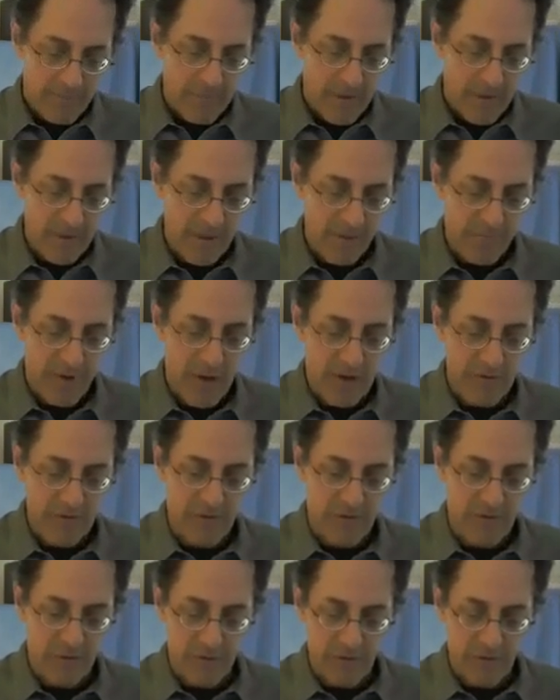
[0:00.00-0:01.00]
In the
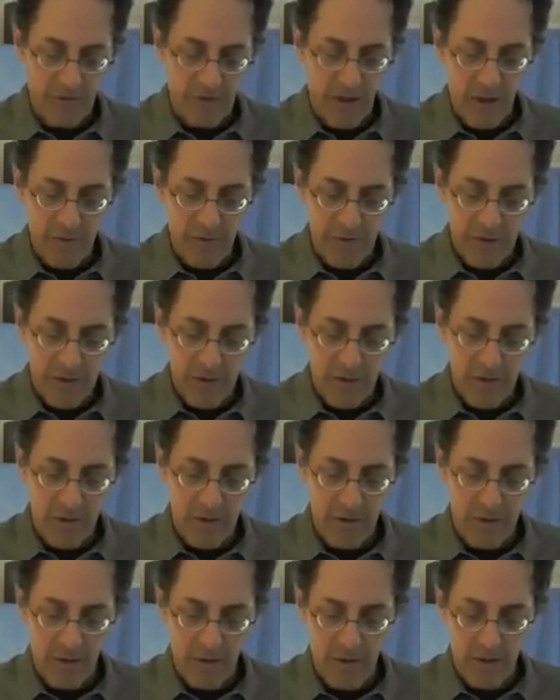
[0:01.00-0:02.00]
process of solving
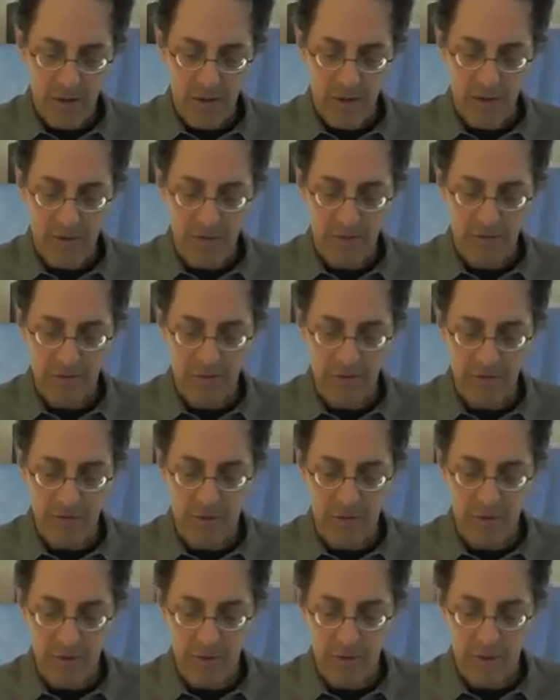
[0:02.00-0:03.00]
this
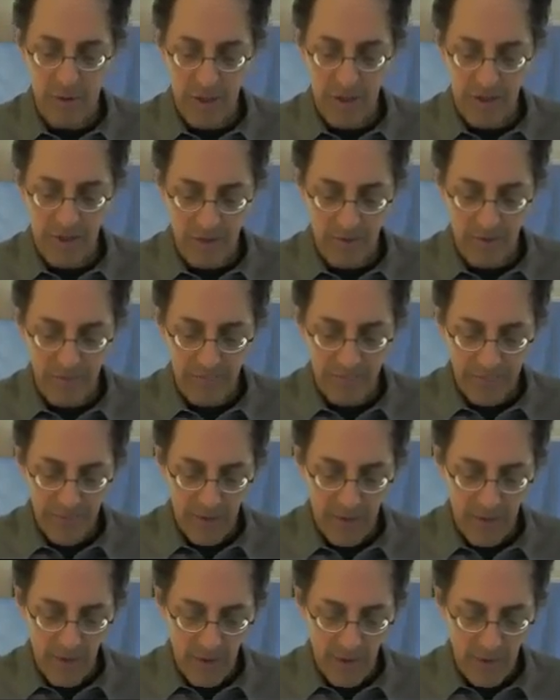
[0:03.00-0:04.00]
Schrodinger equation,
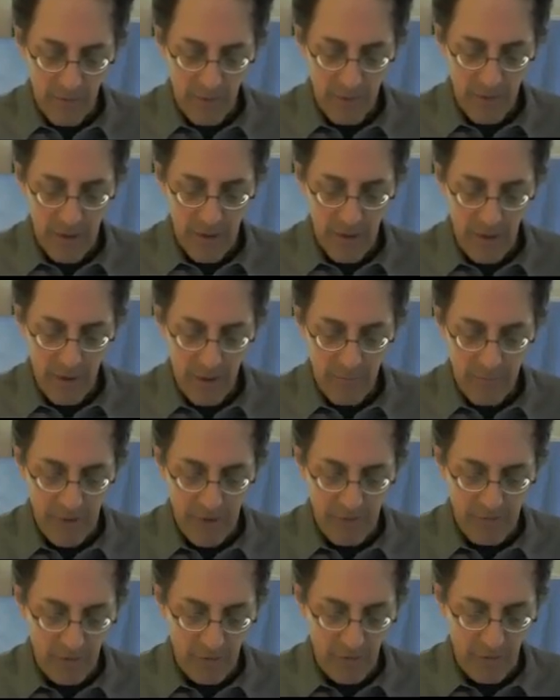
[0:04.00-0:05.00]
we
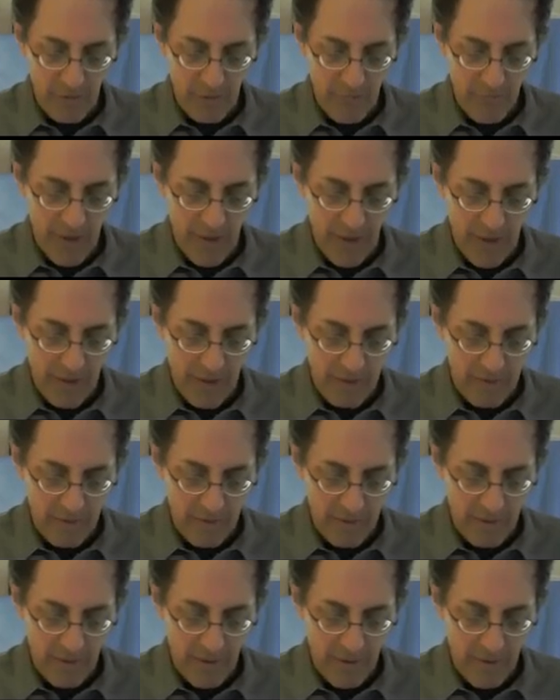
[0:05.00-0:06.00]
basically made
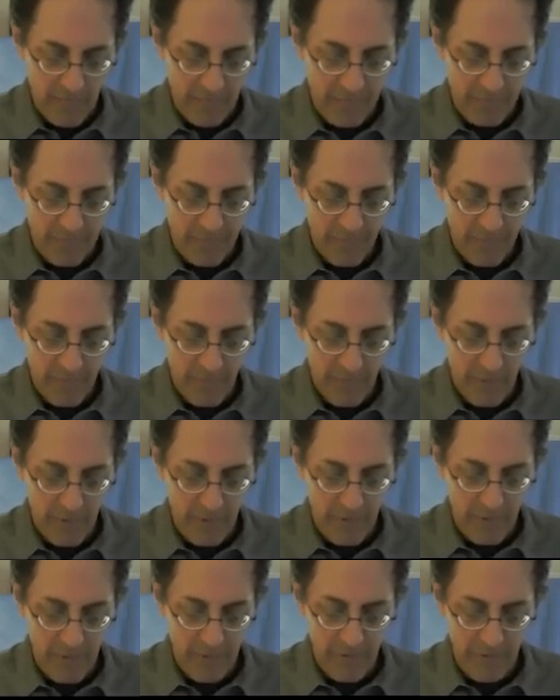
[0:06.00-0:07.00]

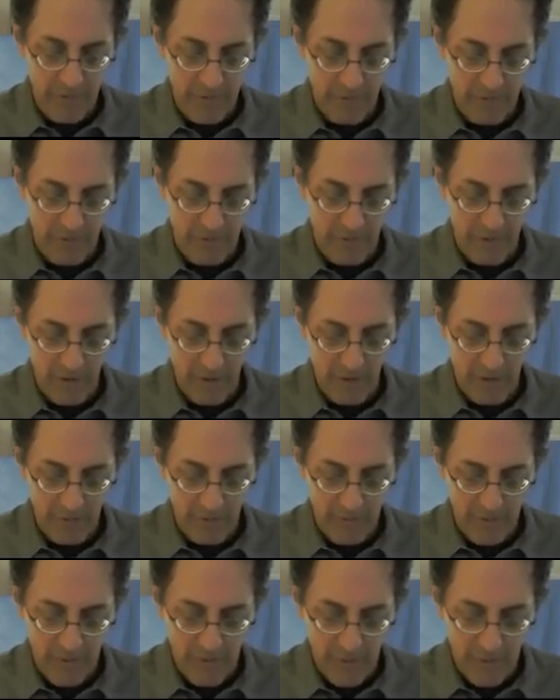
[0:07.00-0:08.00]
just a
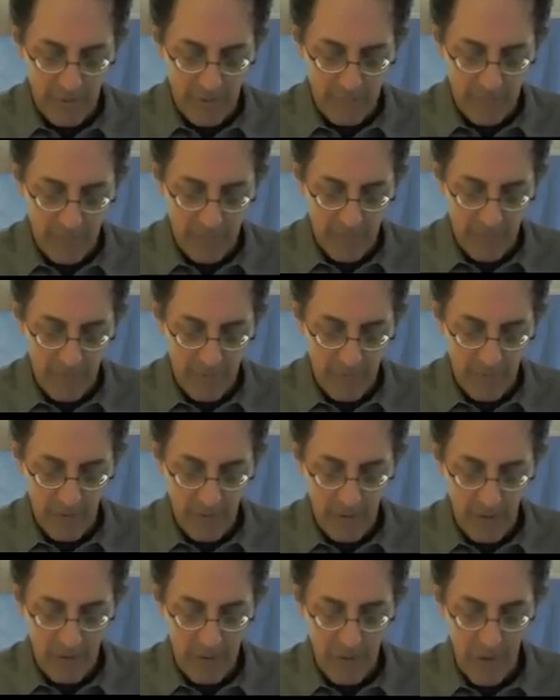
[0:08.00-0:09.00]

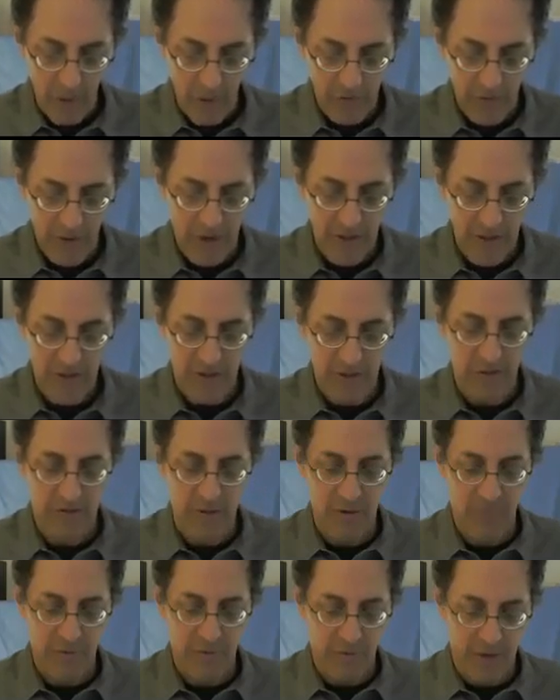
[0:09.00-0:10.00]
notation
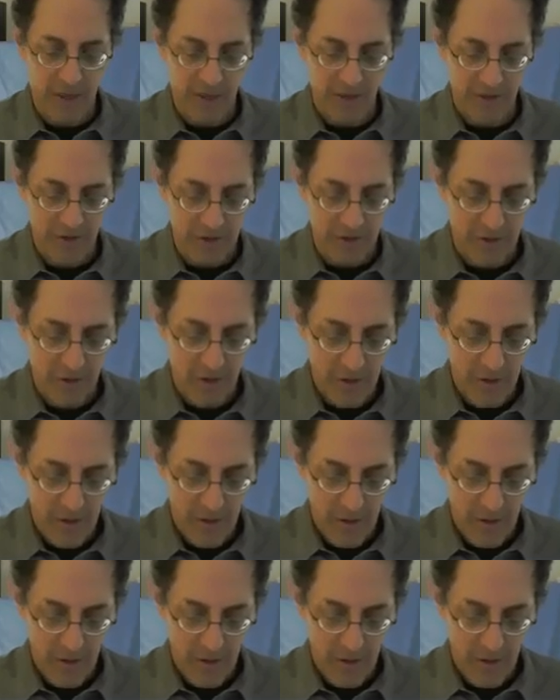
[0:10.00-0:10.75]
simplification